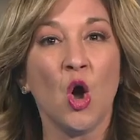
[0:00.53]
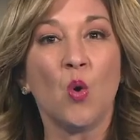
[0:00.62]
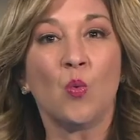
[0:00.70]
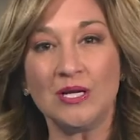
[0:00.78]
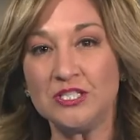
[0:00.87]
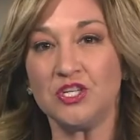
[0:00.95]

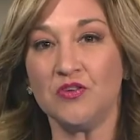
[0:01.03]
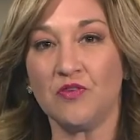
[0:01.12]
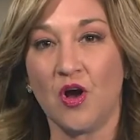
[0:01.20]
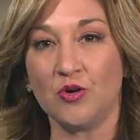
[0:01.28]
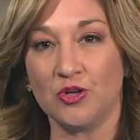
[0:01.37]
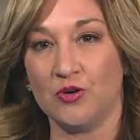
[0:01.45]
Once you
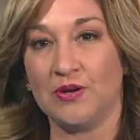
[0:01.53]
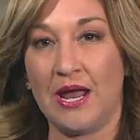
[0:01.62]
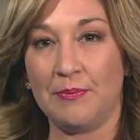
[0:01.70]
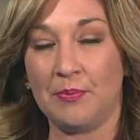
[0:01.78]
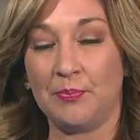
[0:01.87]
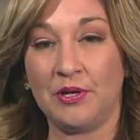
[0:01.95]
vote, your
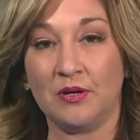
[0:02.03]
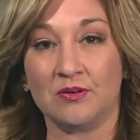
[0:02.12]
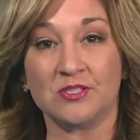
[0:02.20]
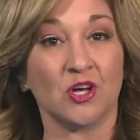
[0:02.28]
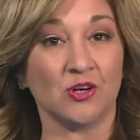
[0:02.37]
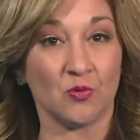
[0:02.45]
name
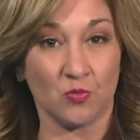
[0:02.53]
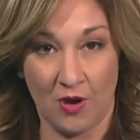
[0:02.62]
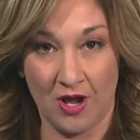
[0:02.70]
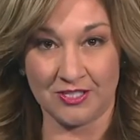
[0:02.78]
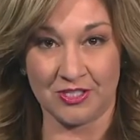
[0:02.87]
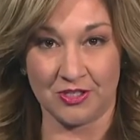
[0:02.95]
appears on a
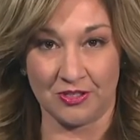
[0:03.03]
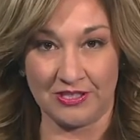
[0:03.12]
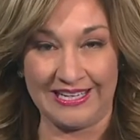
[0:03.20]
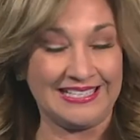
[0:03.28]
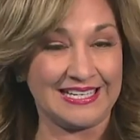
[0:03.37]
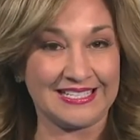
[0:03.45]
roster.
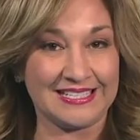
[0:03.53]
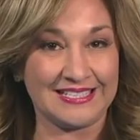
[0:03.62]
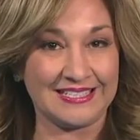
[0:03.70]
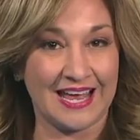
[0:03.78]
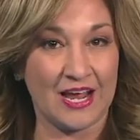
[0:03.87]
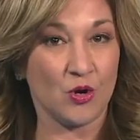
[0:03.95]
It doesn't
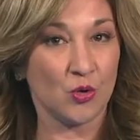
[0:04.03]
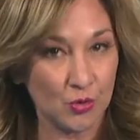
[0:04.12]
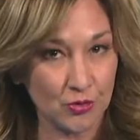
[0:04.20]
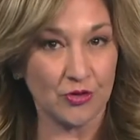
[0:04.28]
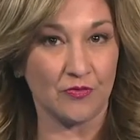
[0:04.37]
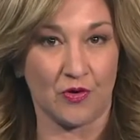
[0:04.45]
say
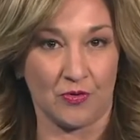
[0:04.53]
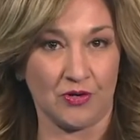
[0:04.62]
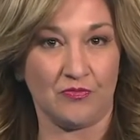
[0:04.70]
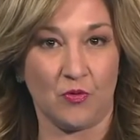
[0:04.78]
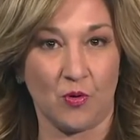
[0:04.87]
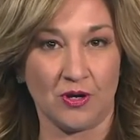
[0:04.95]
who you
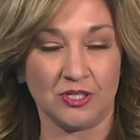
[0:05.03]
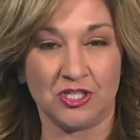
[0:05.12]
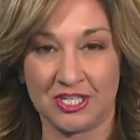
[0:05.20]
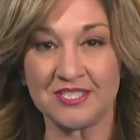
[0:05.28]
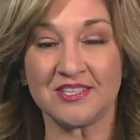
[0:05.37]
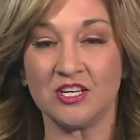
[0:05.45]
voted for,
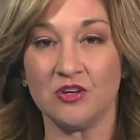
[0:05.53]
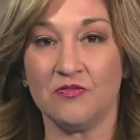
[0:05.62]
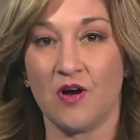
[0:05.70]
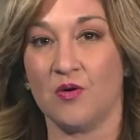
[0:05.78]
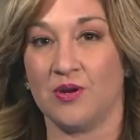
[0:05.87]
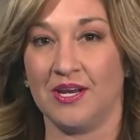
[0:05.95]
just that you
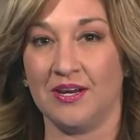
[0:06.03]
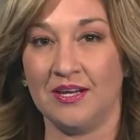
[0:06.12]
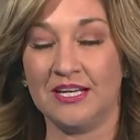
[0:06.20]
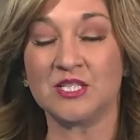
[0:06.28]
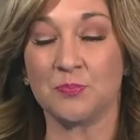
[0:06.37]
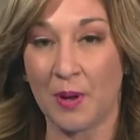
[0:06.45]
voted.
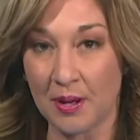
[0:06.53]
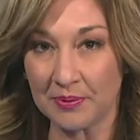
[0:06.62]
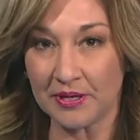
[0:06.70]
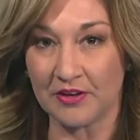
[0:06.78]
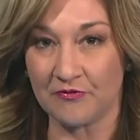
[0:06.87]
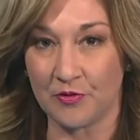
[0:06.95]
It's
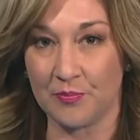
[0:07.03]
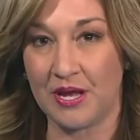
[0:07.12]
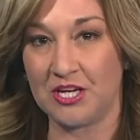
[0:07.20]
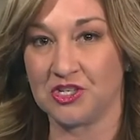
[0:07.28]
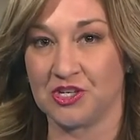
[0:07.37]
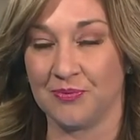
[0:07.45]
public
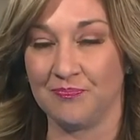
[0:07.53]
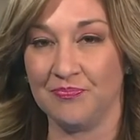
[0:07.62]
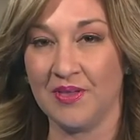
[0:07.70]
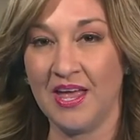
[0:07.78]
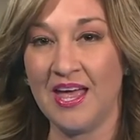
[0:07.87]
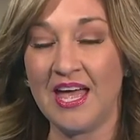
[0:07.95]
information.
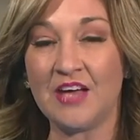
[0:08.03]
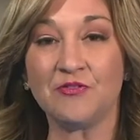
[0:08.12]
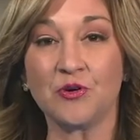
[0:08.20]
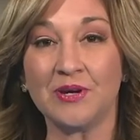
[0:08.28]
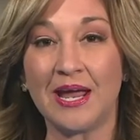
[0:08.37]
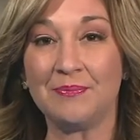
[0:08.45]
If
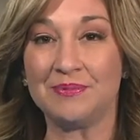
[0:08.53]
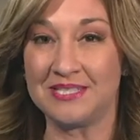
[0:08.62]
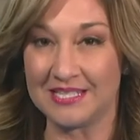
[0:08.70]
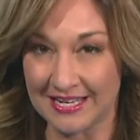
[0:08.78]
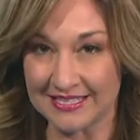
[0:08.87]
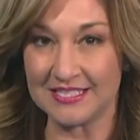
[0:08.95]
your name
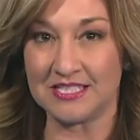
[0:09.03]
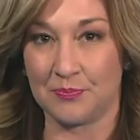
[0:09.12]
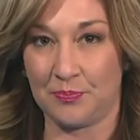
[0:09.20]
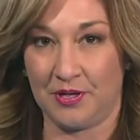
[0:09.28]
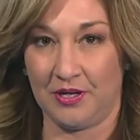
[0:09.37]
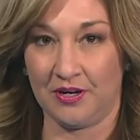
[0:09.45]
doesn't
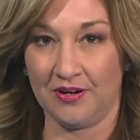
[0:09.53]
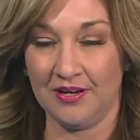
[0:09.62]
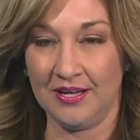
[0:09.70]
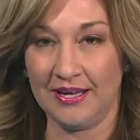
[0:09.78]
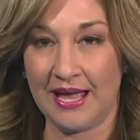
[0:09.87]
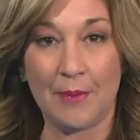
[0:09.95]
appear,
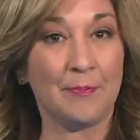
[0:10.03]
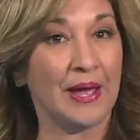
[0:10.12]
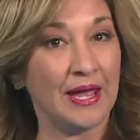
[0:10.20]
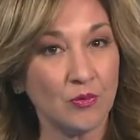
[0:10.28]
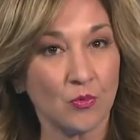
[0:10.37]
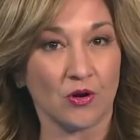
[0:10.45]

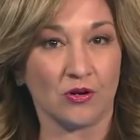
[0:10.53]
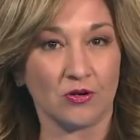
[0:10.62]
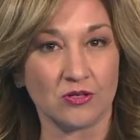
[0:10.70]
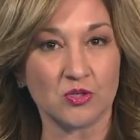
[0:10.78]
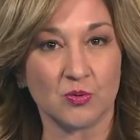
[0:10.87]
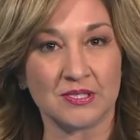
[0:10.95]
campaign
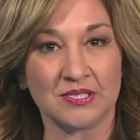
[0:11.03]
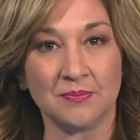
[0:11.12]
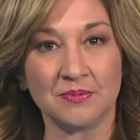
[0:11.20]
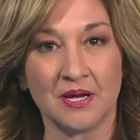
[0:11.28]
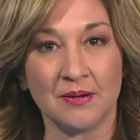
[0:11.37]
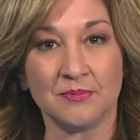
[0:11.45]
workers will
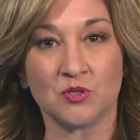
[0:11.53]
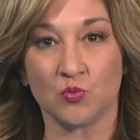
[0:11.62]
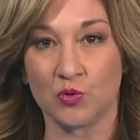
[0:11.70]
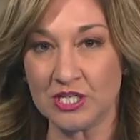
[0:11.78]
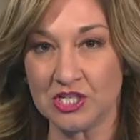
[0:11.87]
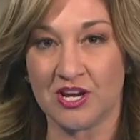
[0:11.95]
sometimes
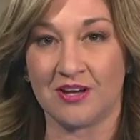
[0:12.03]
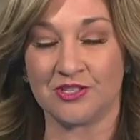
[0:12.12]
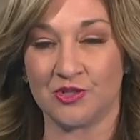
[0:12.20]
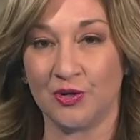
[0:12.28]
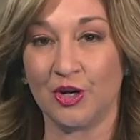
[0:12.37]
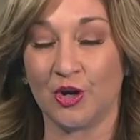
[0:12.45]
reach
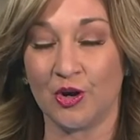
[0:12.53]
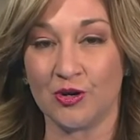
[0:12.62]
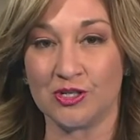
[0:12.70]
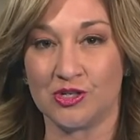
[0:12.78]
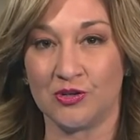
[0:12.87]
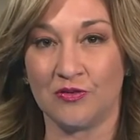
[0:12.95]
out to
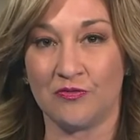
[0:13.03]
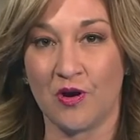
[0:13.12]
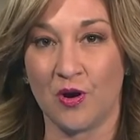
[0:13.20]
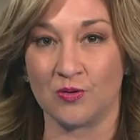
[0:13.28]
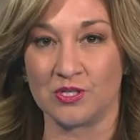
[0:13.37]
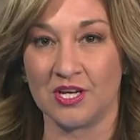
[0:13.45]
encourage you to
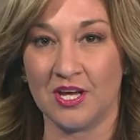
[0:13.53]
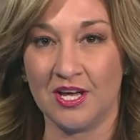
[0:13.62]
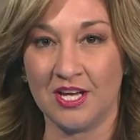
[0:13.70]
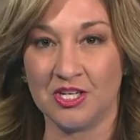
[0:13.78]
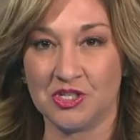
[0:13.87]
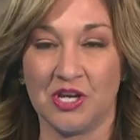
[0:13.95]
vote.
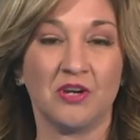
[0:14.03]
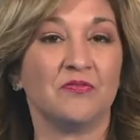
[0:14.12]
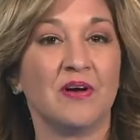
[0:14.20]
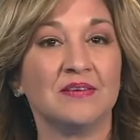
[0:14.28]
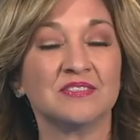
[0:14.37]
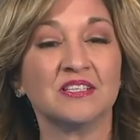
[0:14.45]
Channel
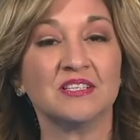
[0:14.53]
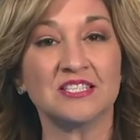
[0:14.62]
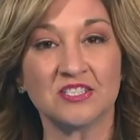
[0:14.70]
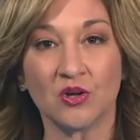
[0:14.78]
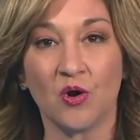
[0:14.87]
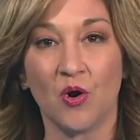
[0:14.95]
5's
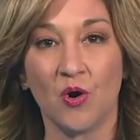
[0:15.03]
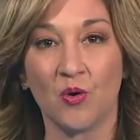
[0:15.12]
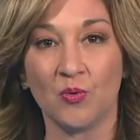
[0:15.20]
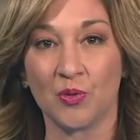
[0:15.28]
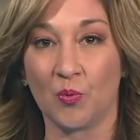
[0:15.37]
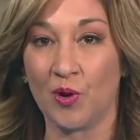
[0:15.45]
Alyssa
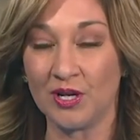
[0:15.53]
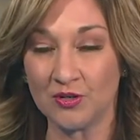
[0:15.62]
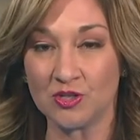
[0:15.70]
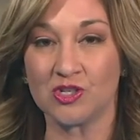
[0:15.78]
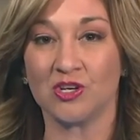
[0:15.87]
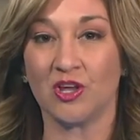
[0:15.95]
Cole with what
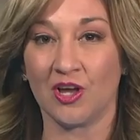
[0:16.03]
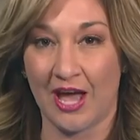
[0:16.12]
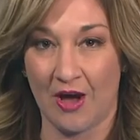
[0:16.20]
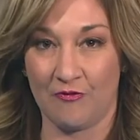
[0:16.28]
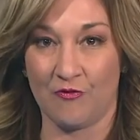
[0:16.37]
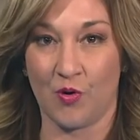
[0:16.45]
you should look
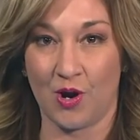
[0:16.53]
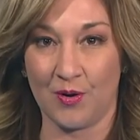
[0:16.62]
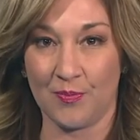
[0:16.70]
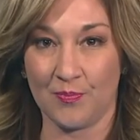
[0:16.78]
out for.